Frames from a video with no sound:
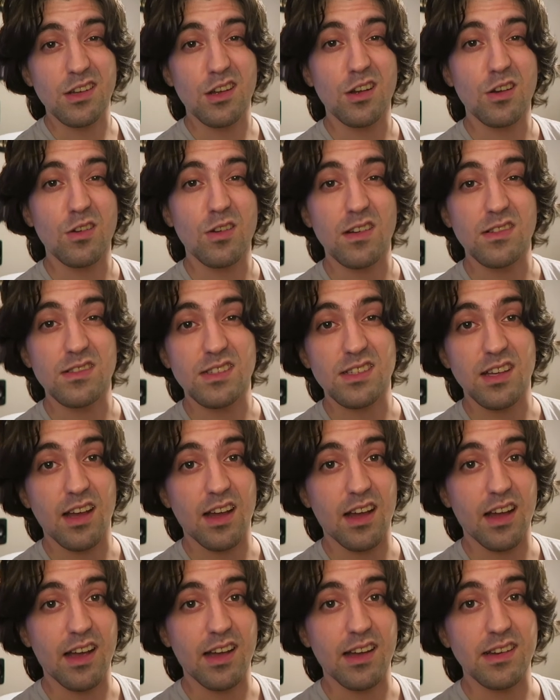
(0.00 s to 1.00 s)
go
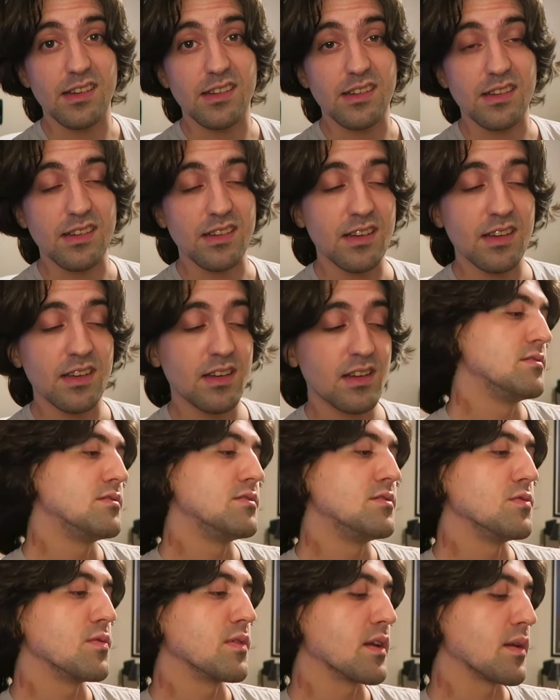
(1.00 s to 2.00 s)
outside and
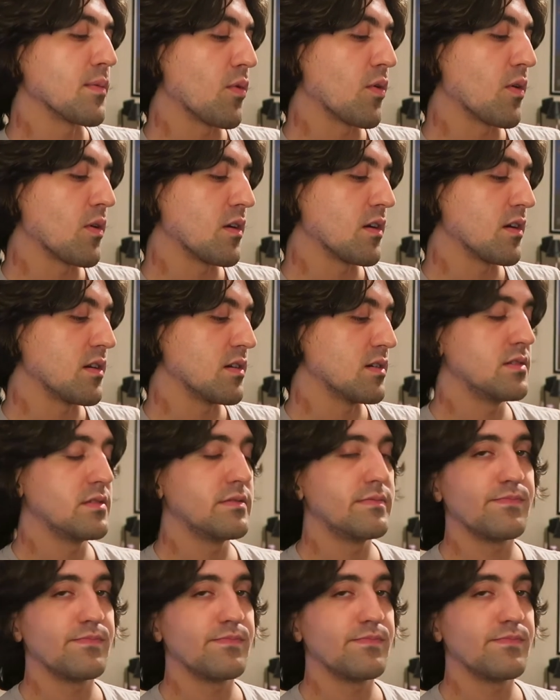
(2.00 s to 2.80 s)
do any more